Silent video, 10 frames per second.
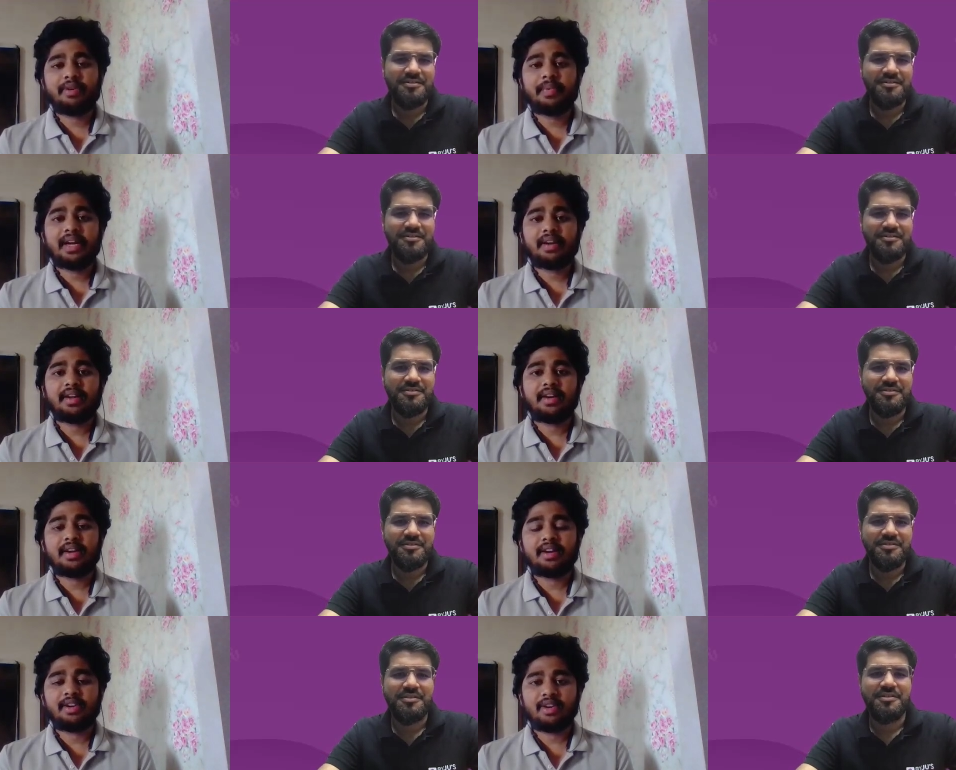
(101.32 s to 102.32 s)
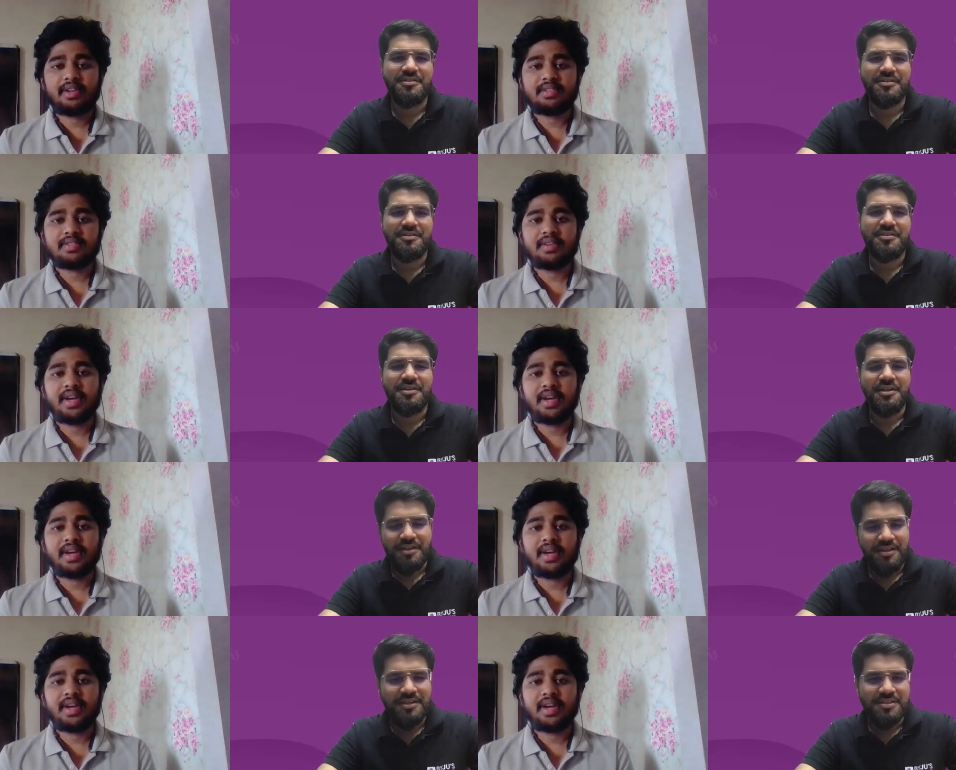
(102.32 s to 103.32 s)
Speaker 1: from electrical and electronics. I
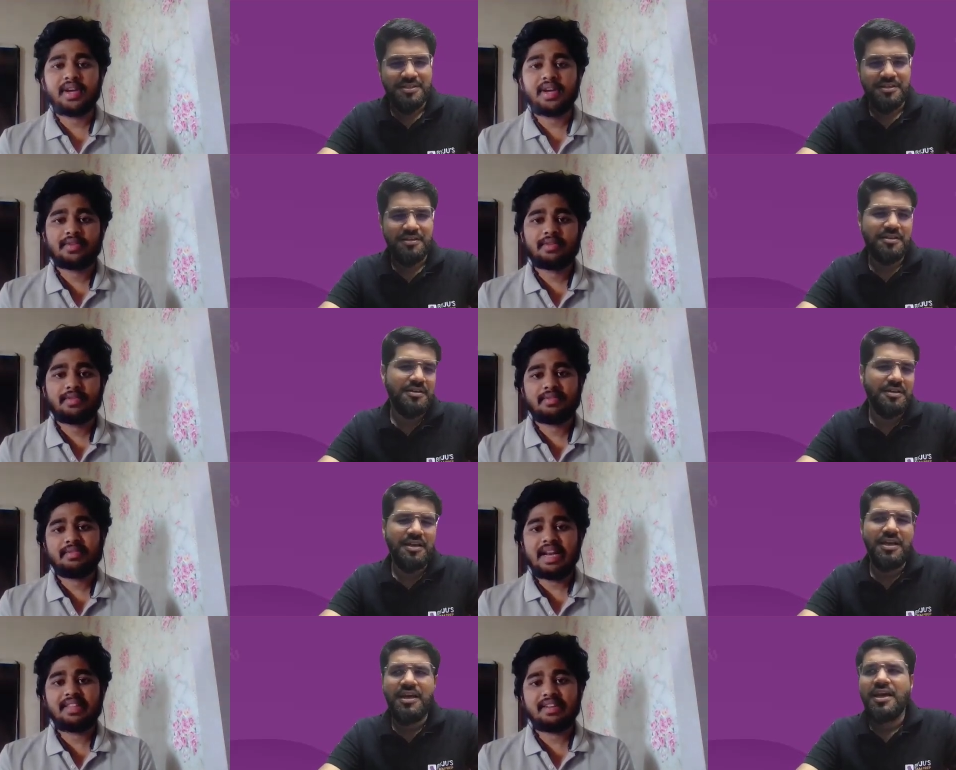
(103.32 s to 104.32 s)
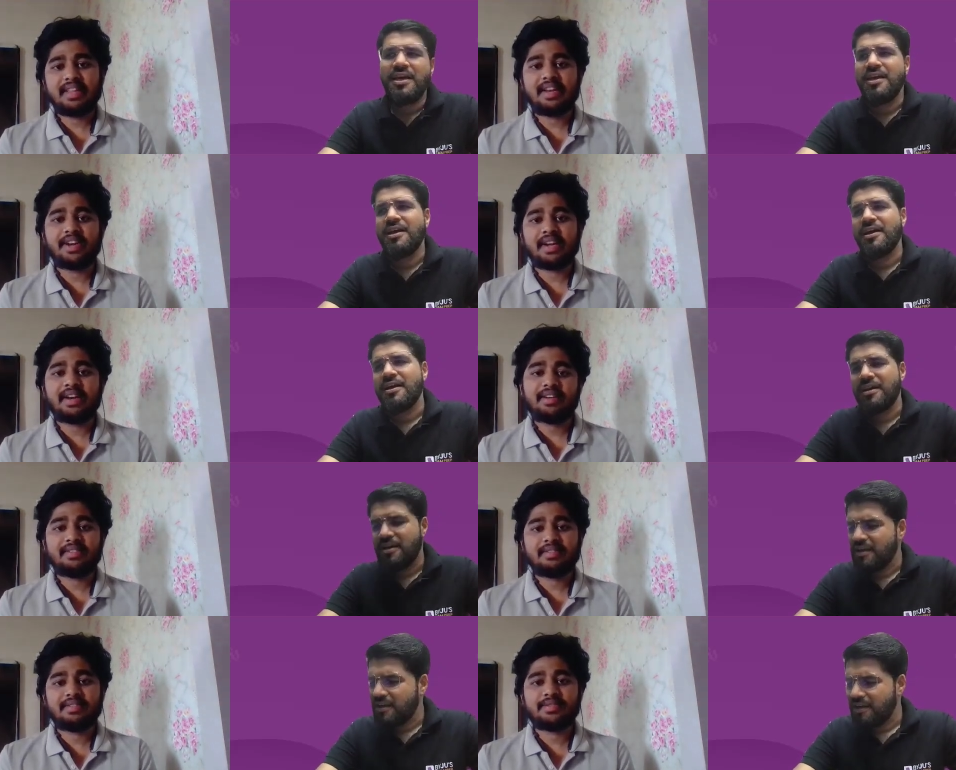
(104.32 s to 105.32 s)
better choose rather than electrical.
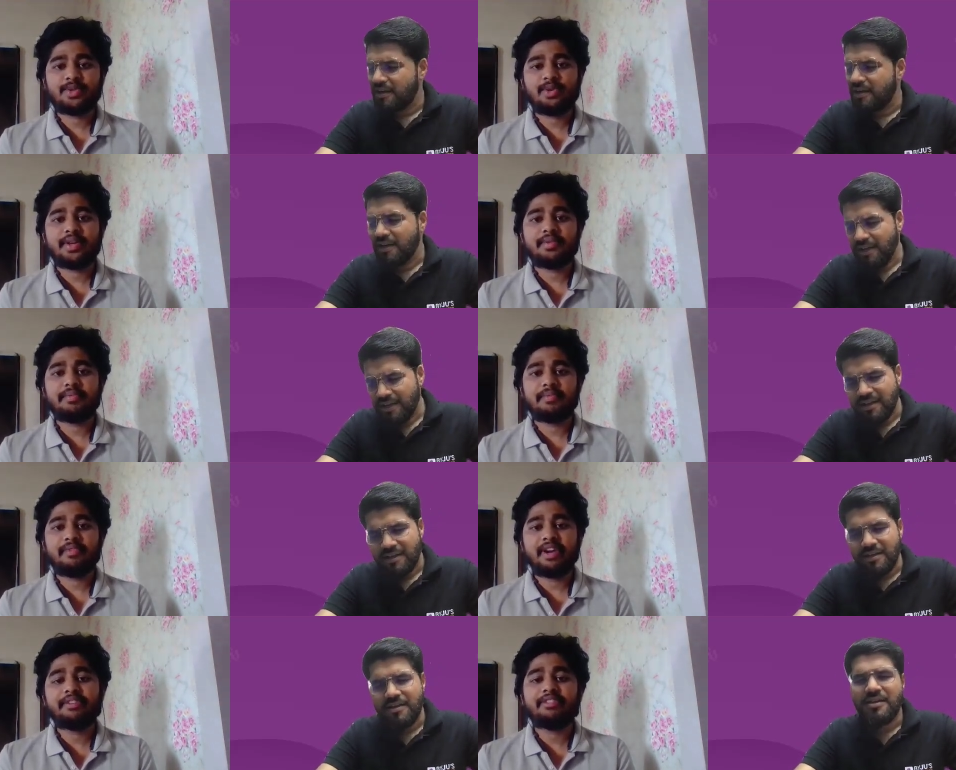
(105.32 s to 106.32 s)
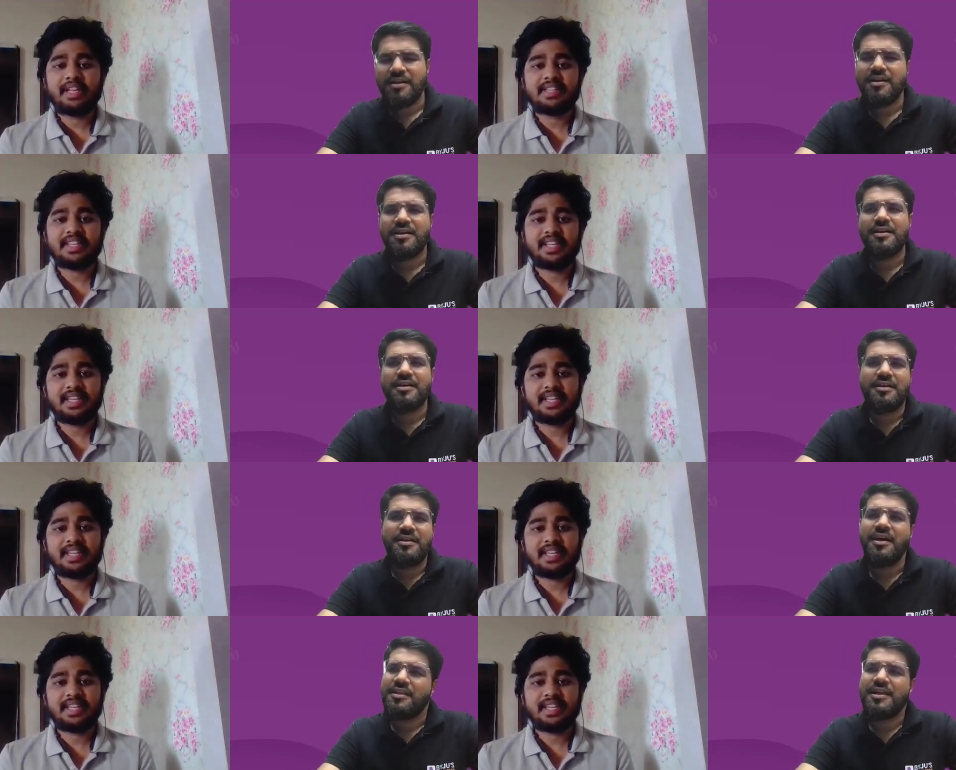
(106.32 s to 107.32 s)
And so, I went for E C E.
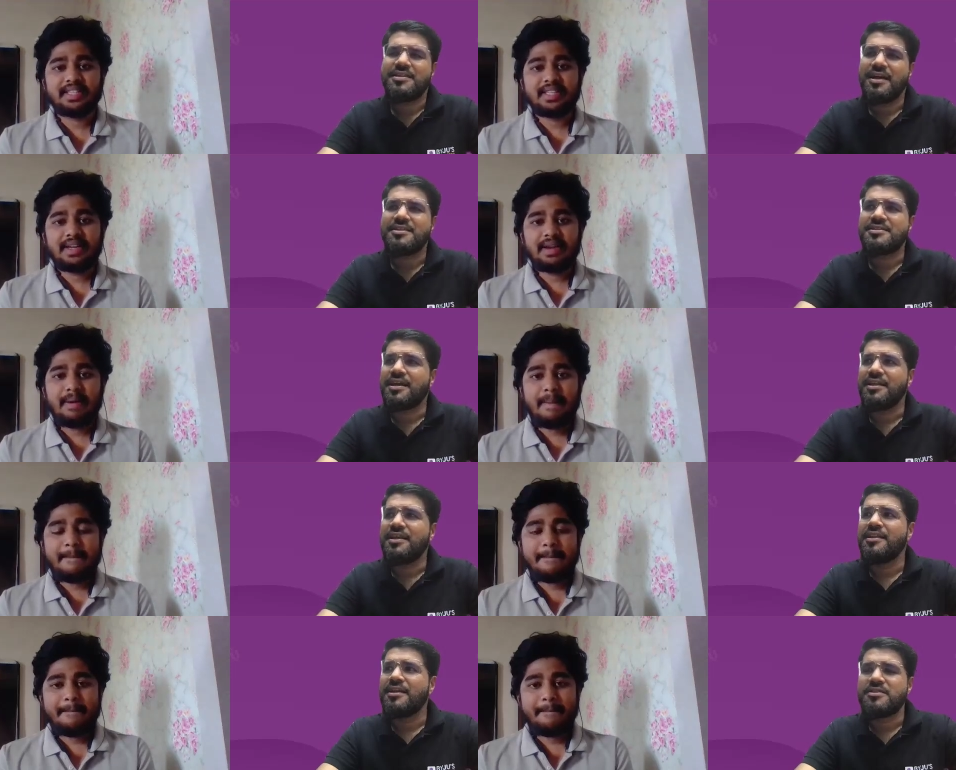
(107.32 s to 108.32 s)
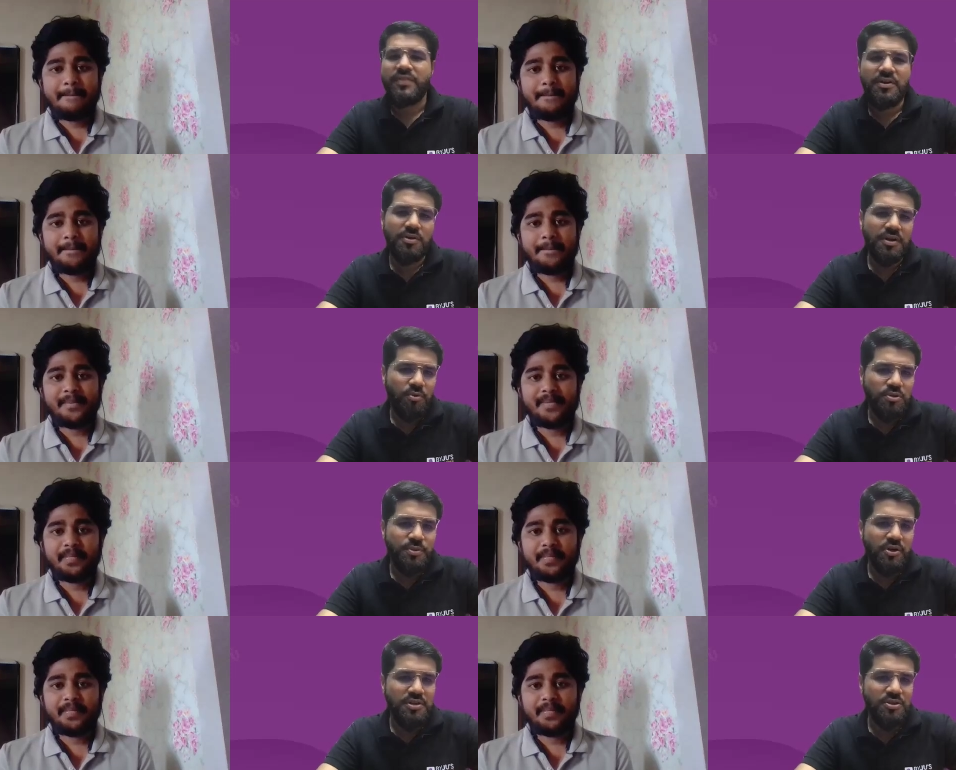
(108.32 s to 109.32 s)
Speaker 2: Yeah, that that's I think that's a very good approach,
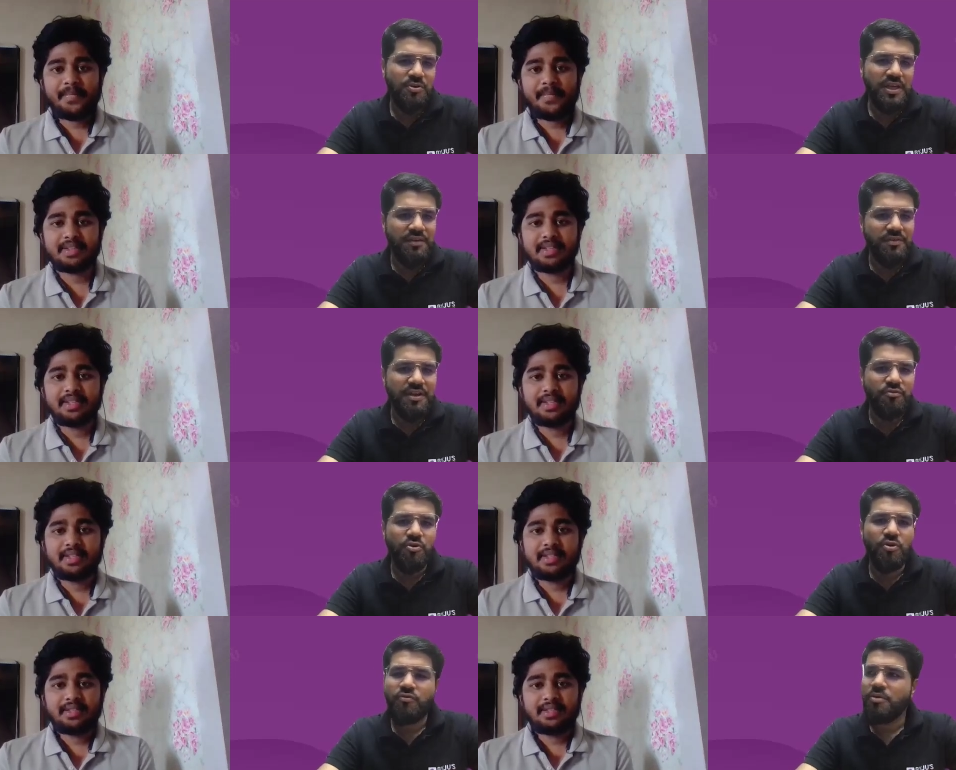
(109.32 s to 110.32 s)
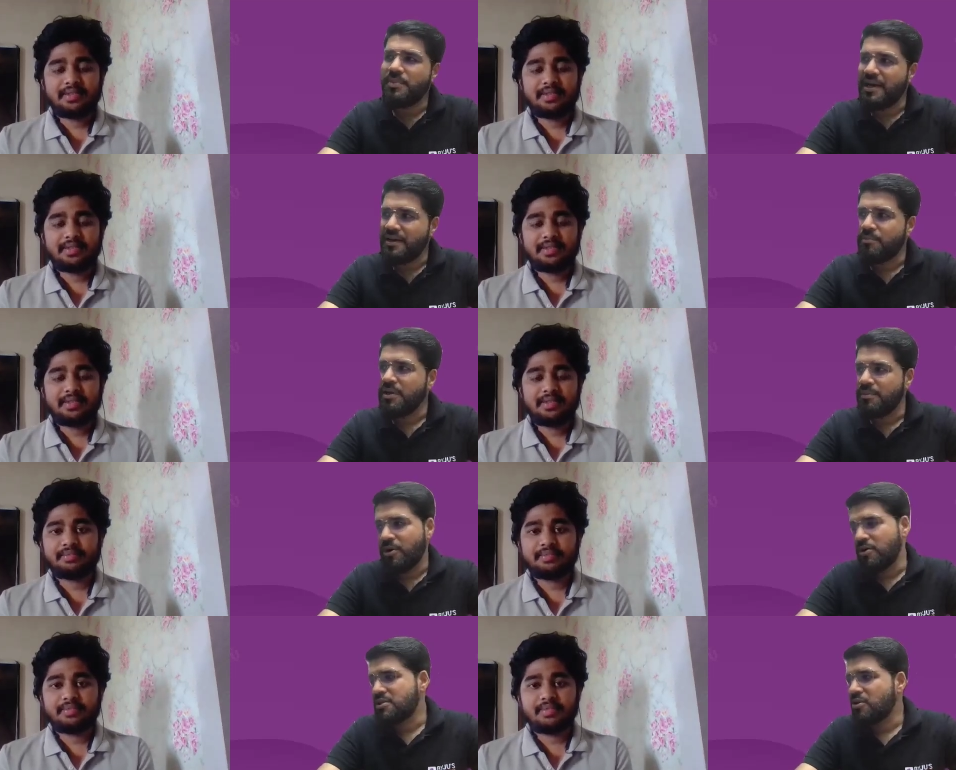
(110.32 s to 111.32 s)
because, you know, even if you go from like double E,
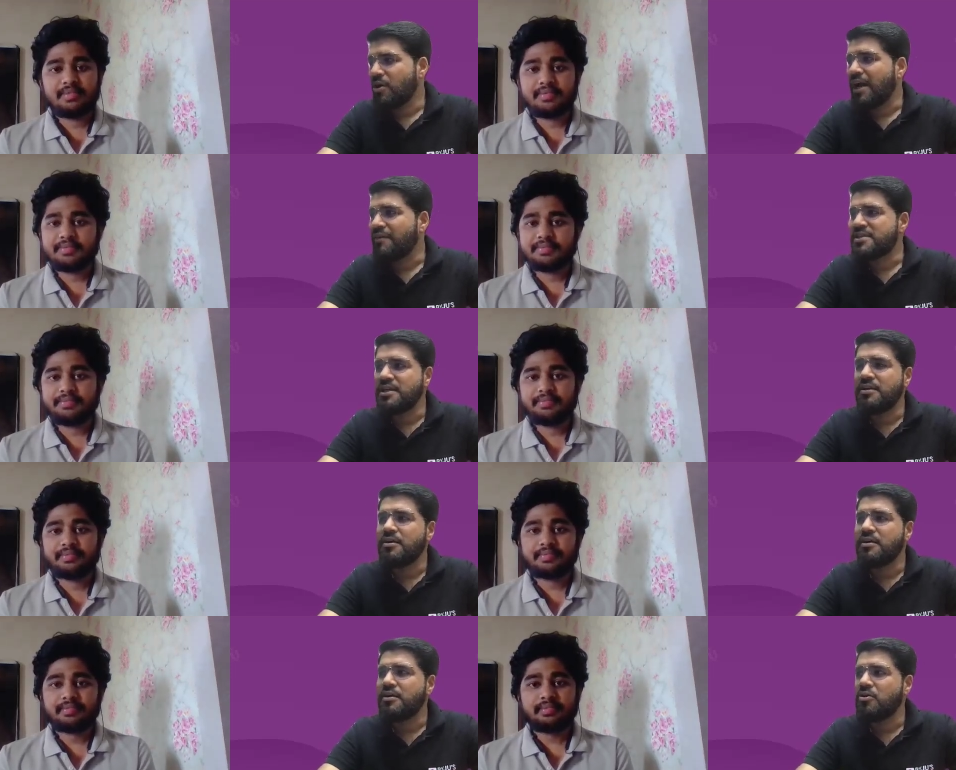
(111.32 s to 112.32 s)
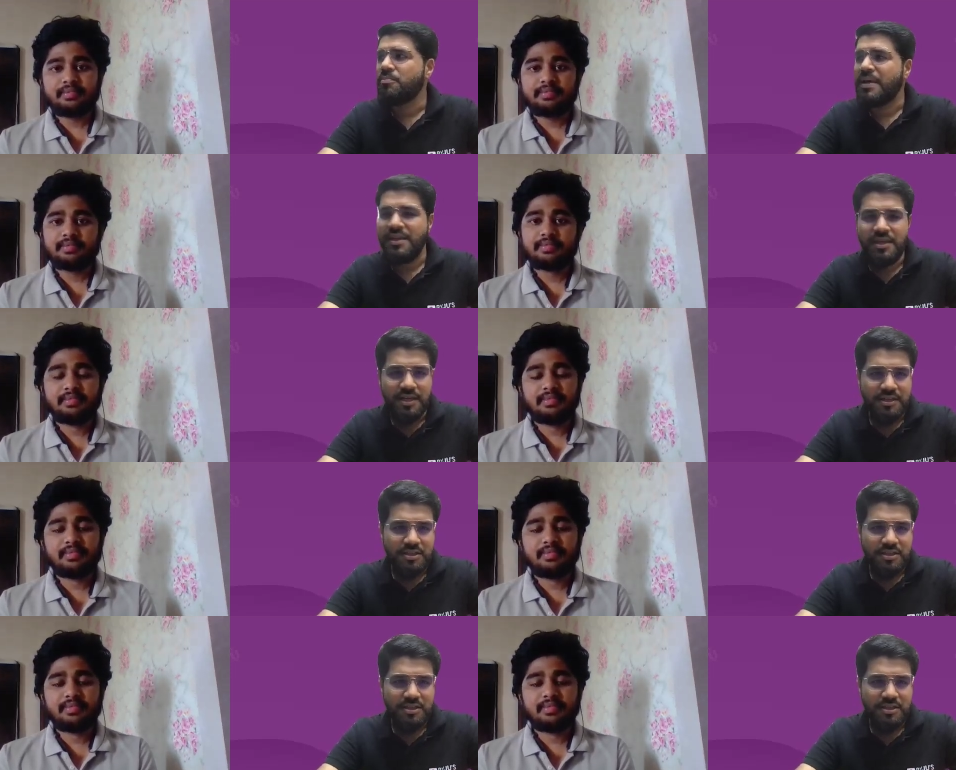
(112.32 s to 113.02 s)
because, you know, I have seen, uh, you know, many